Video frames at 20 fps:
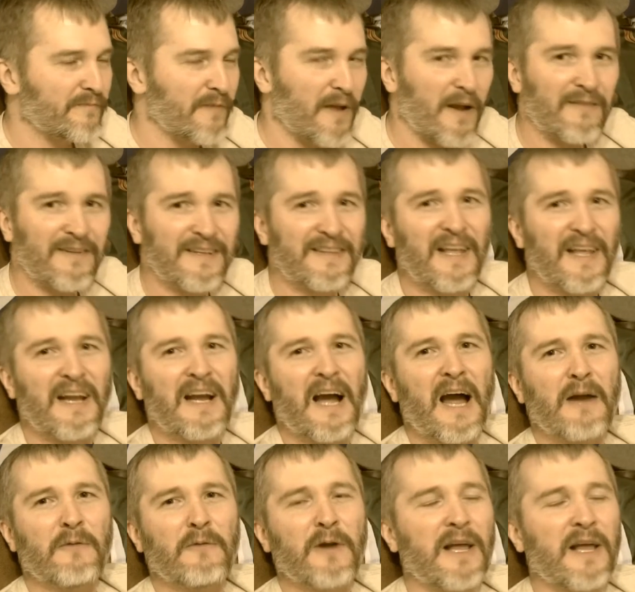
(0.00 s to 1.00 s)
everything
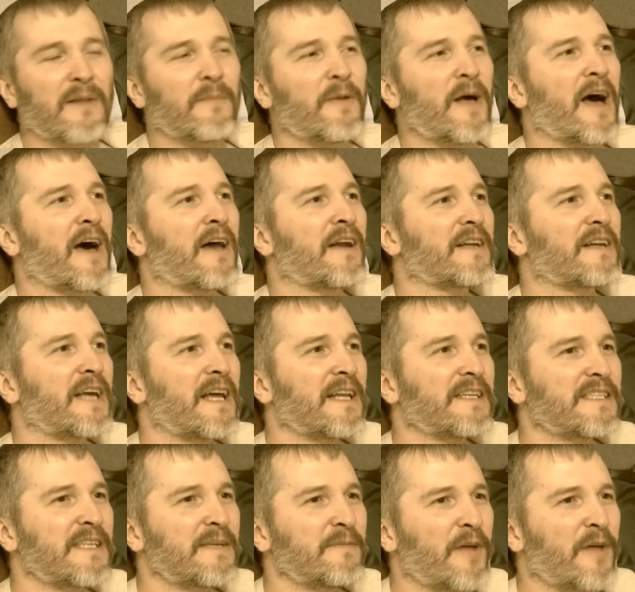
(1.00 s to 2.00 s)
I read about, it kind
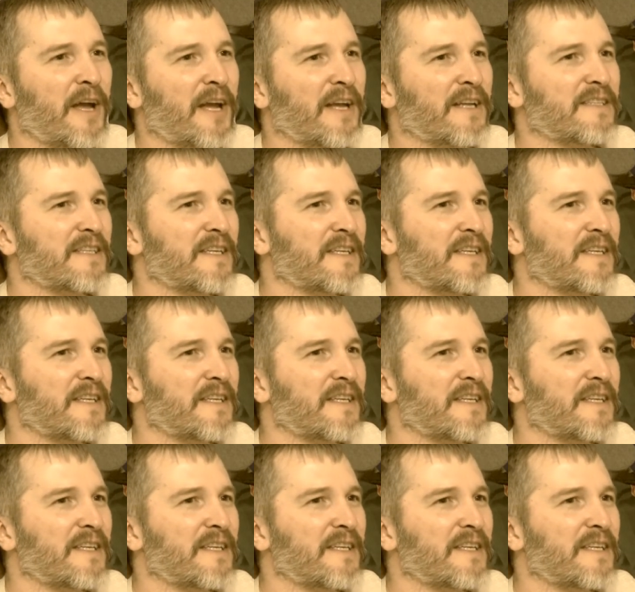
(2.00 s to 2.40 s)
of seemed like